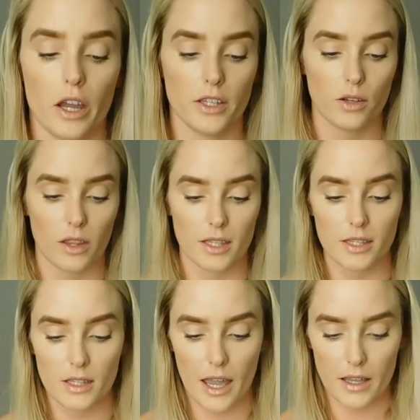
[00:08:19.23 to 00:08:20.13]
Okay, so
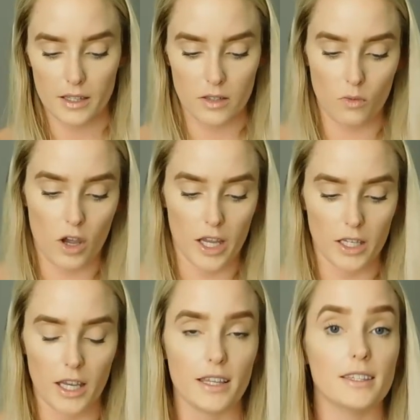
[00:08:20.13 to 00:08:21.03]
this next
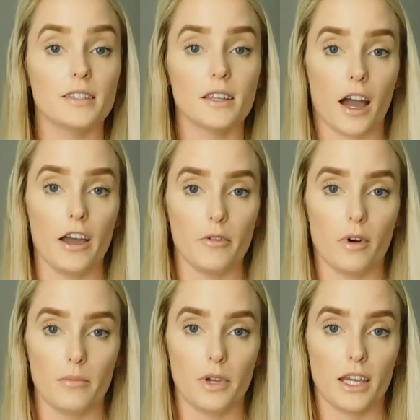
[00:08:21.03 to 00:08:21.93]
one is not a
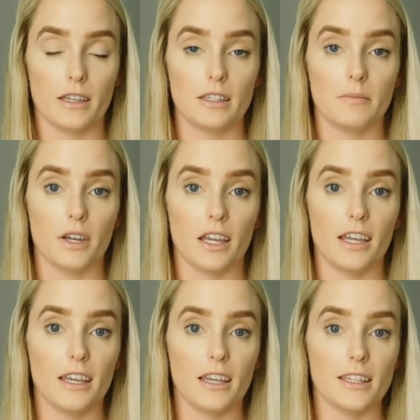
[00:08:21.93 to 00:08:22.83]
one piece, but
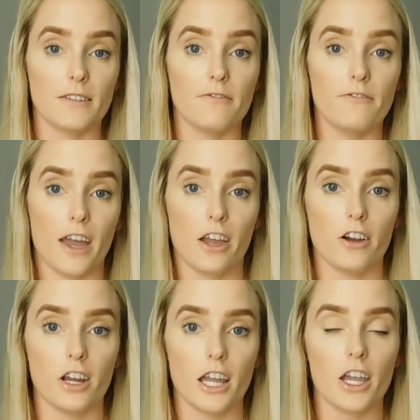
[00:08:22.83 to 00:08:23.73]
it is
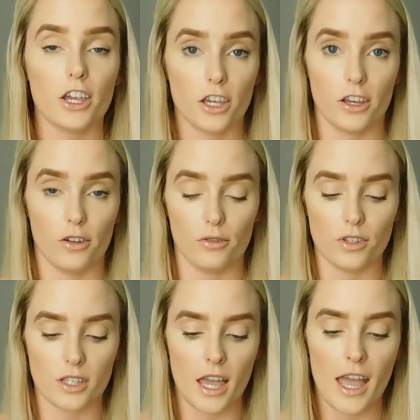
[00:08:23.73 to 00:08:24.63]
very
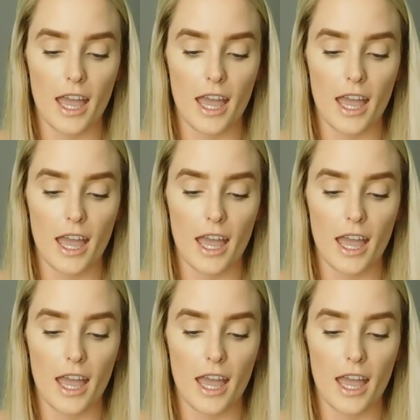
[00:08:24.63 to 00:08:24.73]
cute.